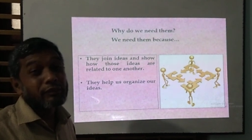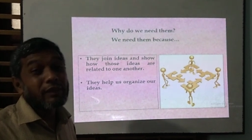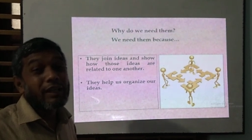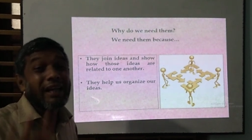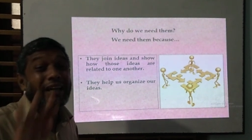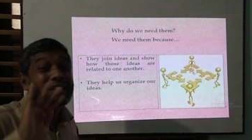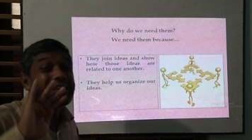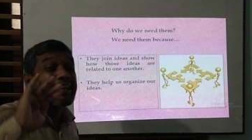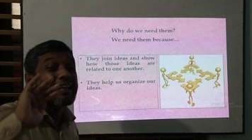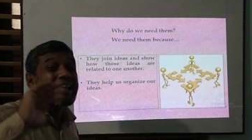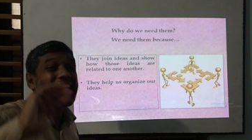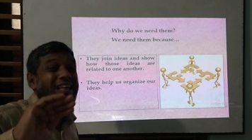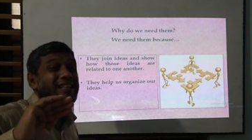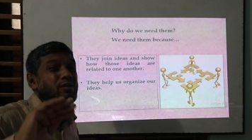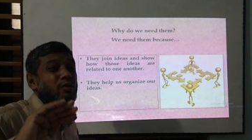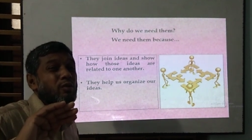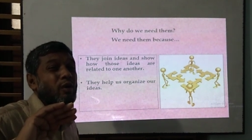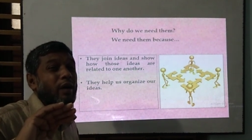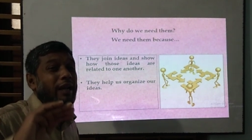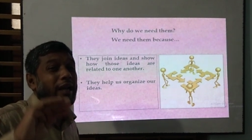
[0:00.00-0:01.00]
At the
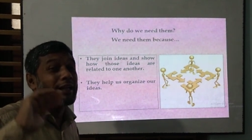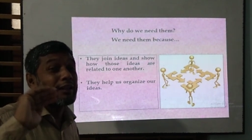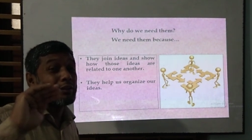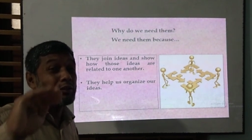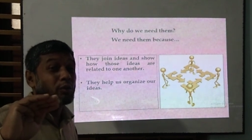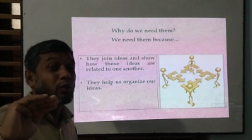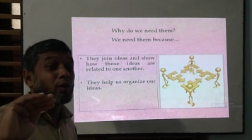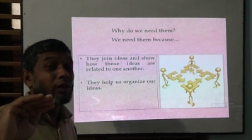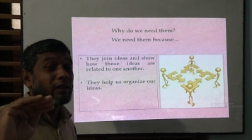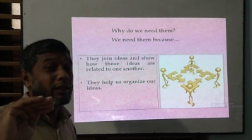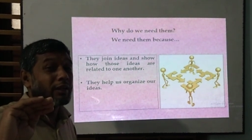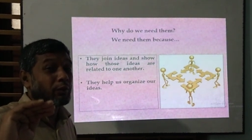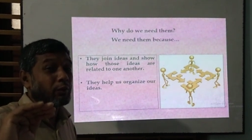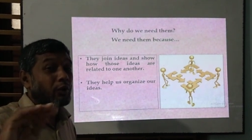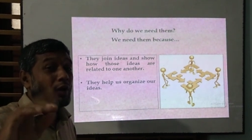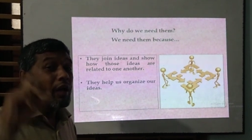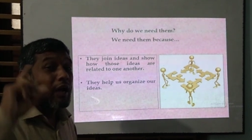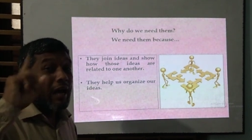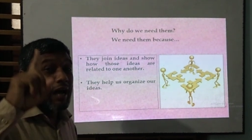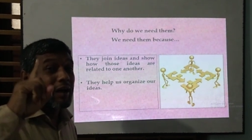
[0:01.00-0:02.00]
last one, I told
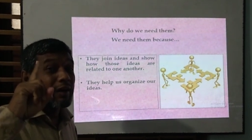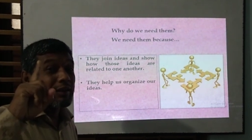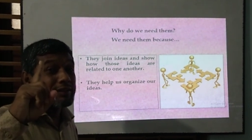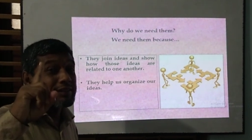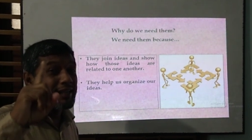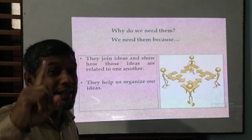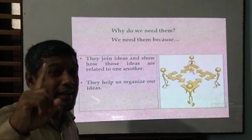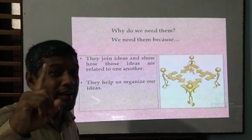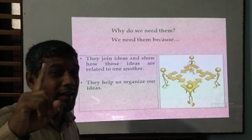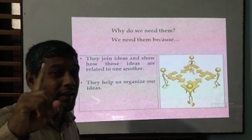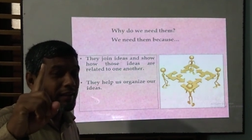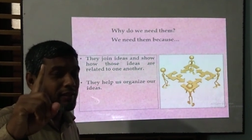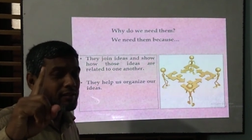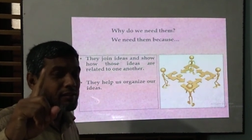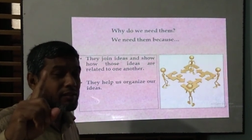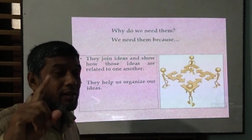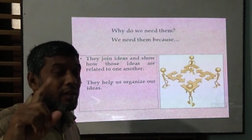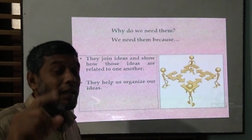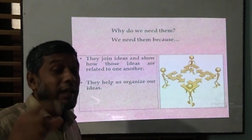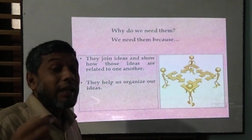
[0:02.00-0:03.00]
you a
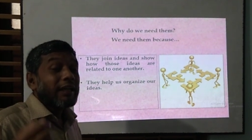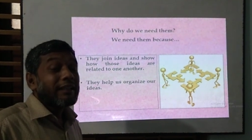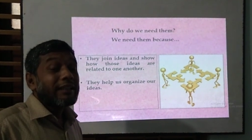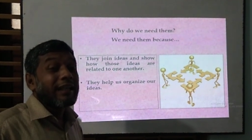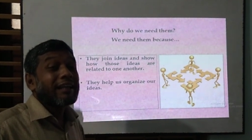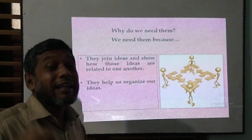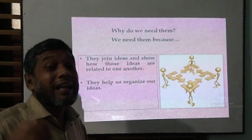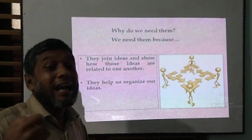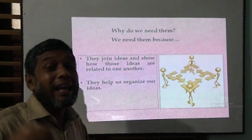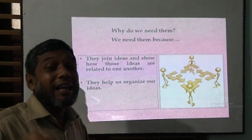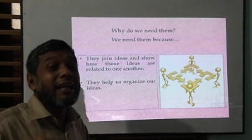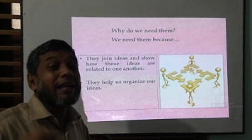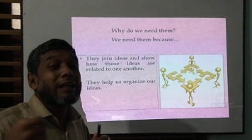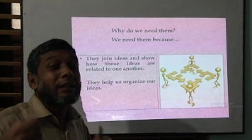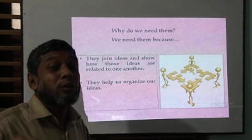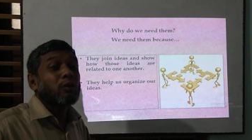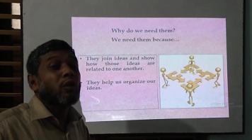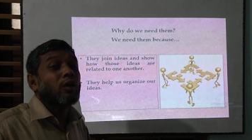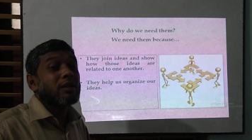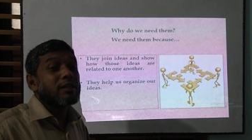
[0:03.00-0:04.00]
sentence that
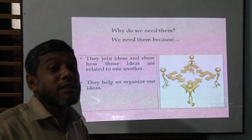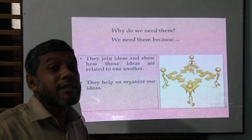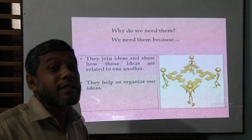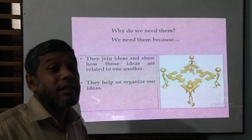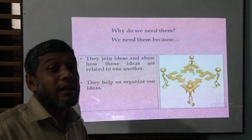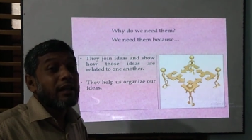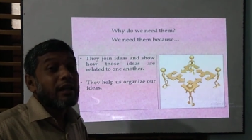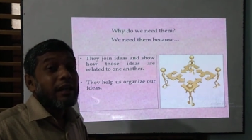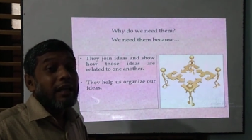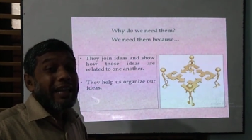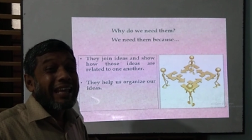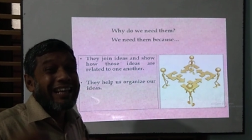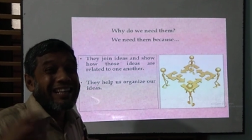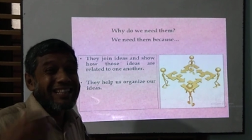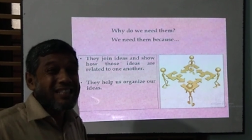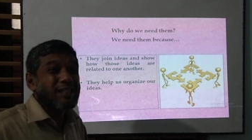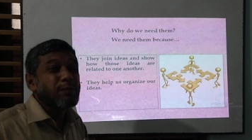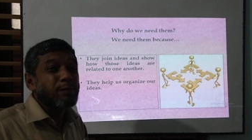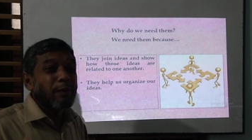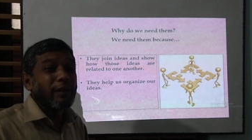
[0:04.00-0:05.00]
connectors
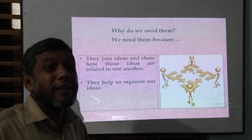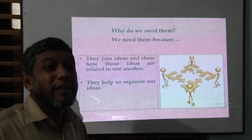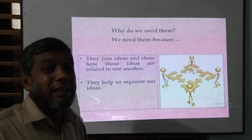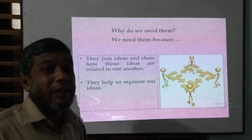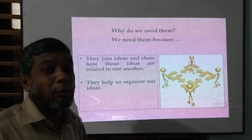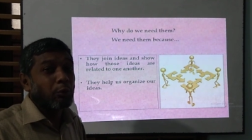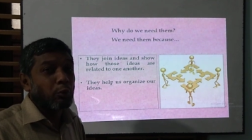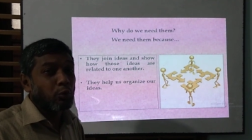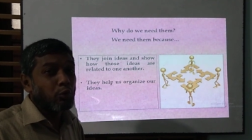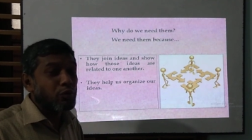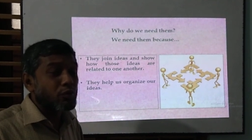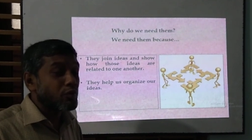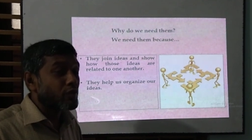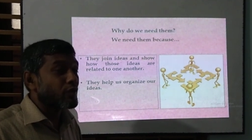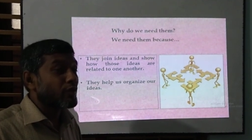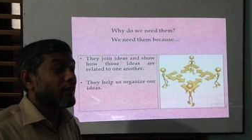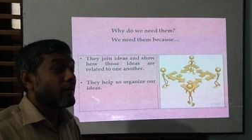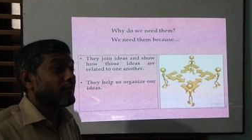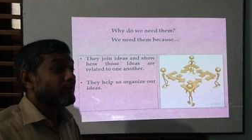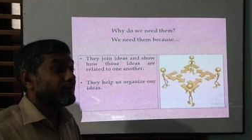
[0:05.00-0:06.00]
has been used
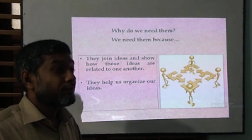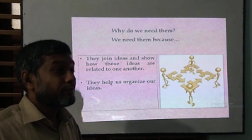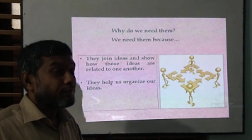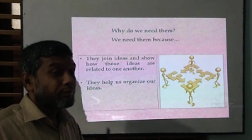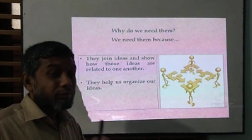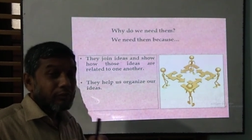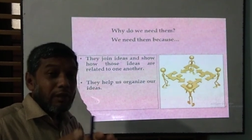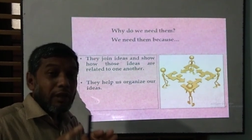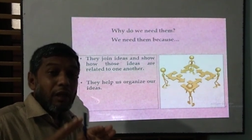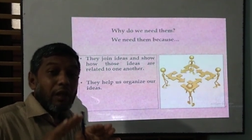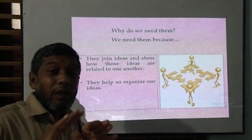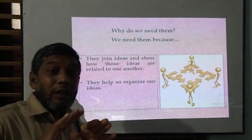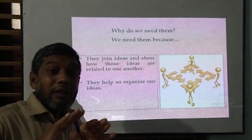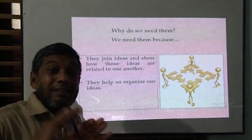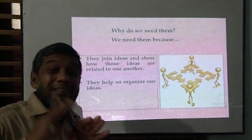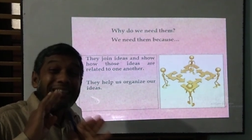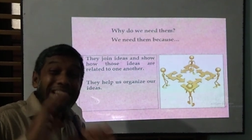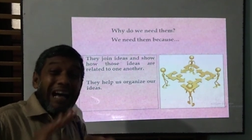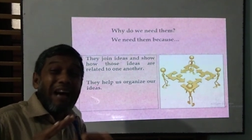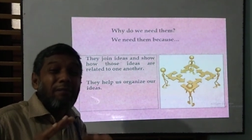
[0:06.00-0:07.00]

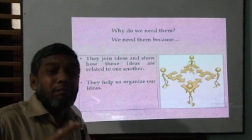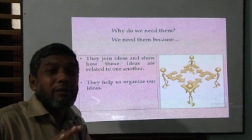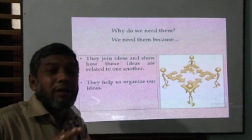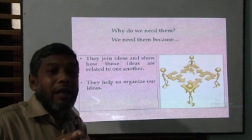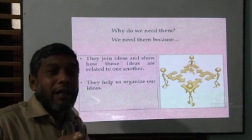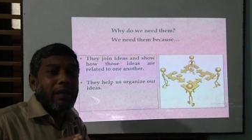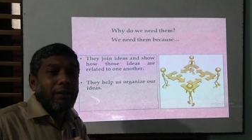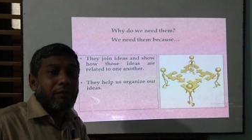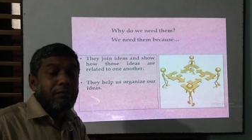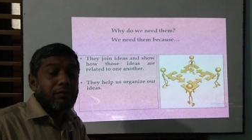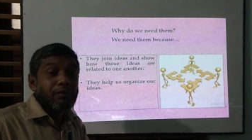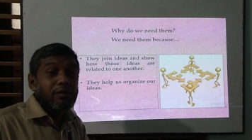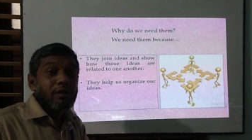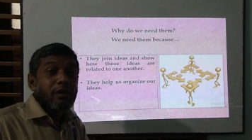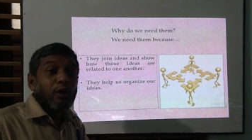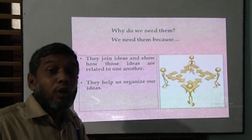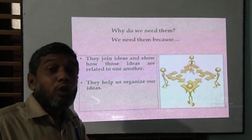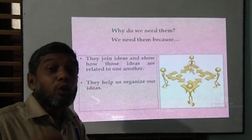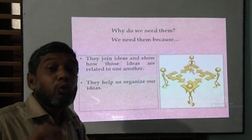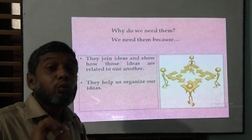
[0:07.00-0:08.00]
sometimes
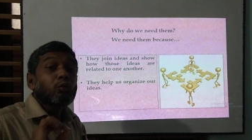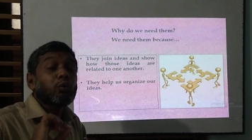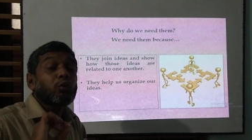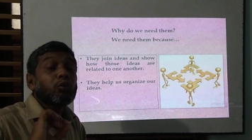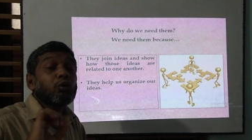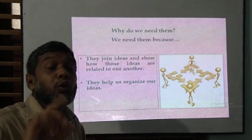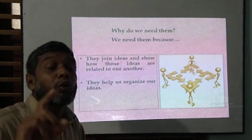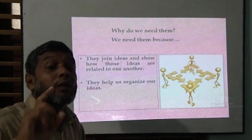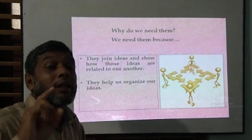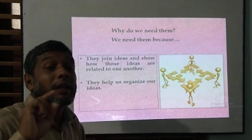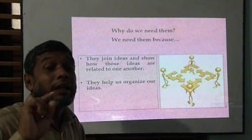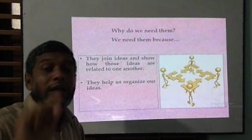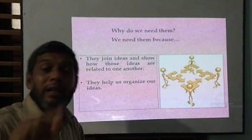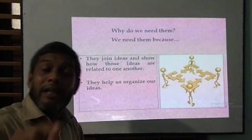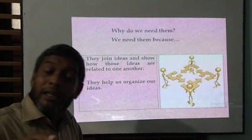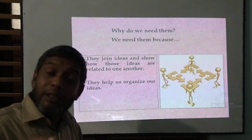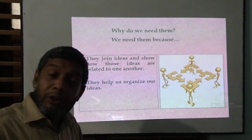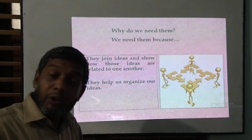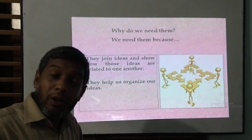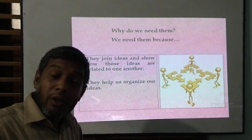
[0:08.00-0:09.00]
to show the
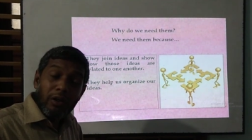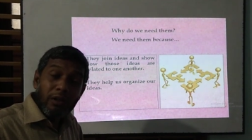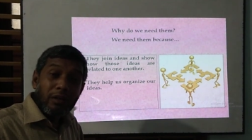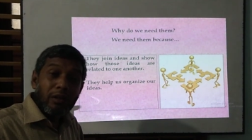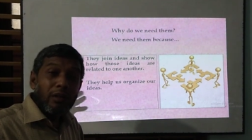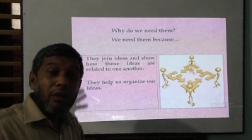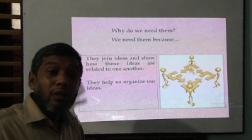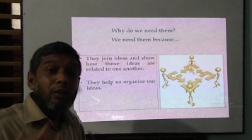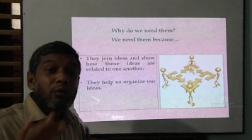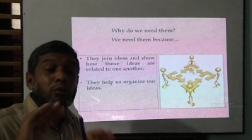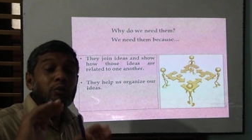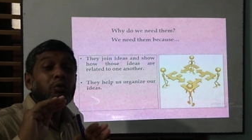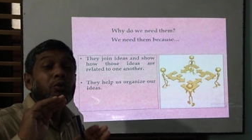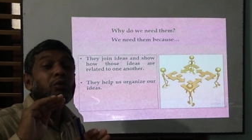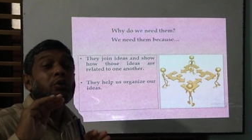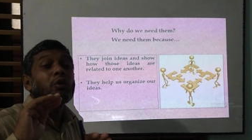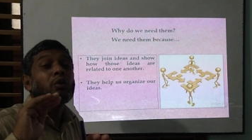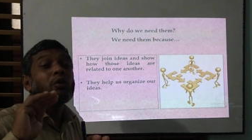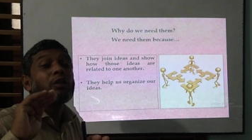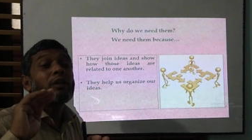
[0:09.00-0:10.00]
relation, to
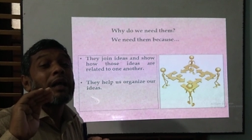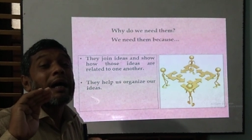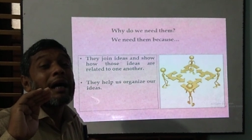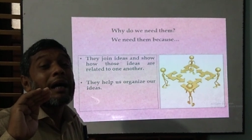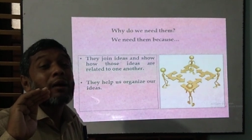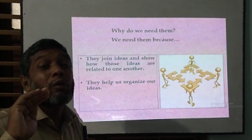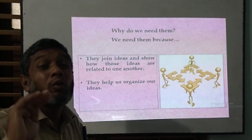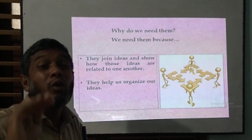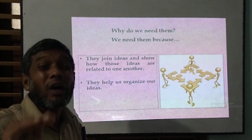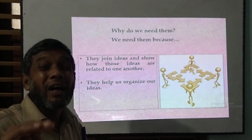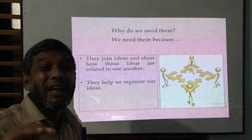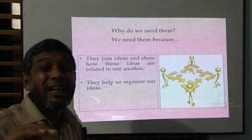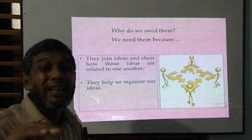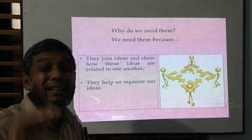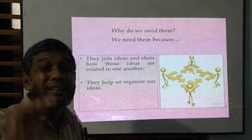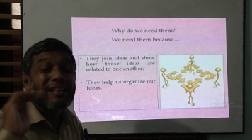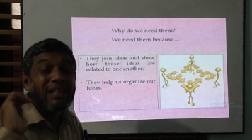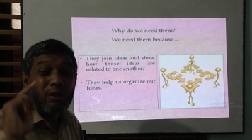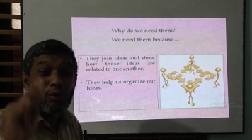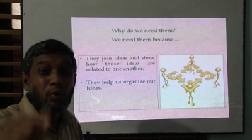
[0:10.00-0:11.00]
show the
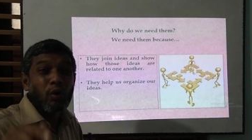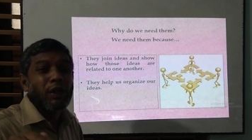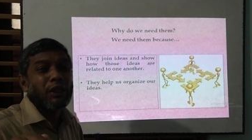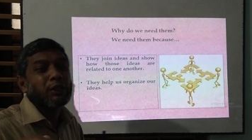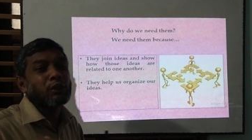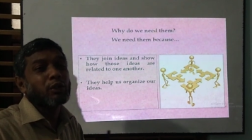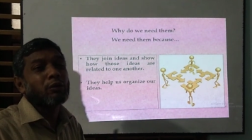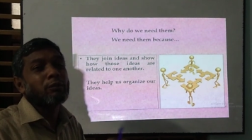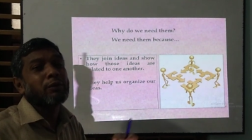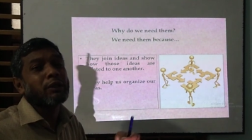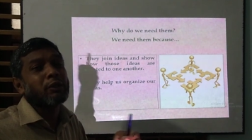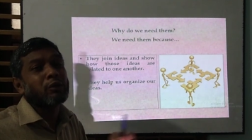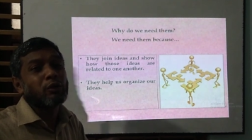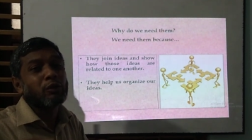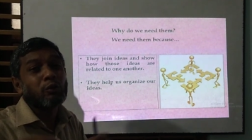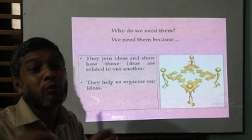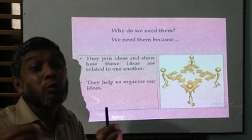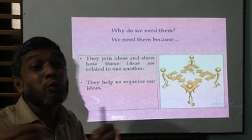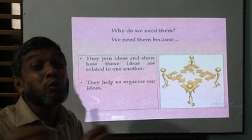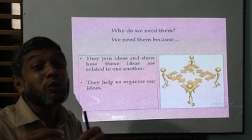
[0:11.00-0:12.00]
coherence and cohesion
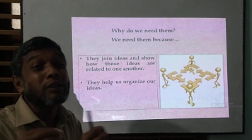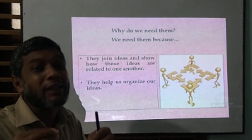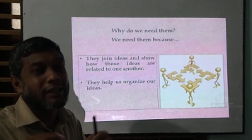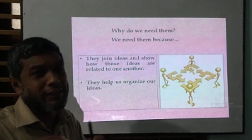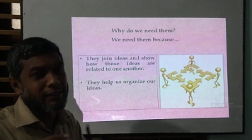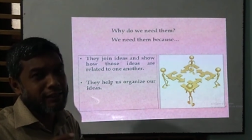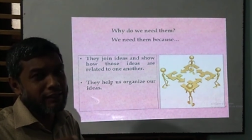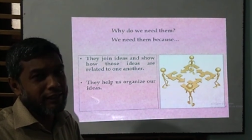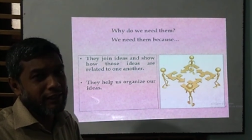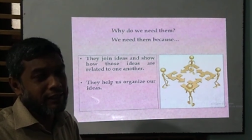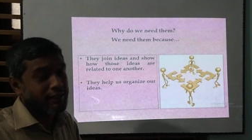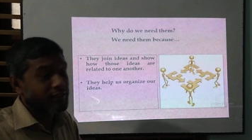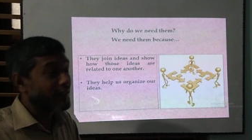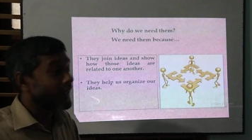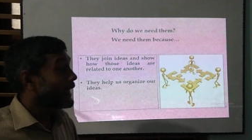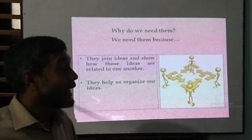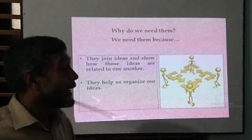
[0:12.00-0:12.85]
between two sentences.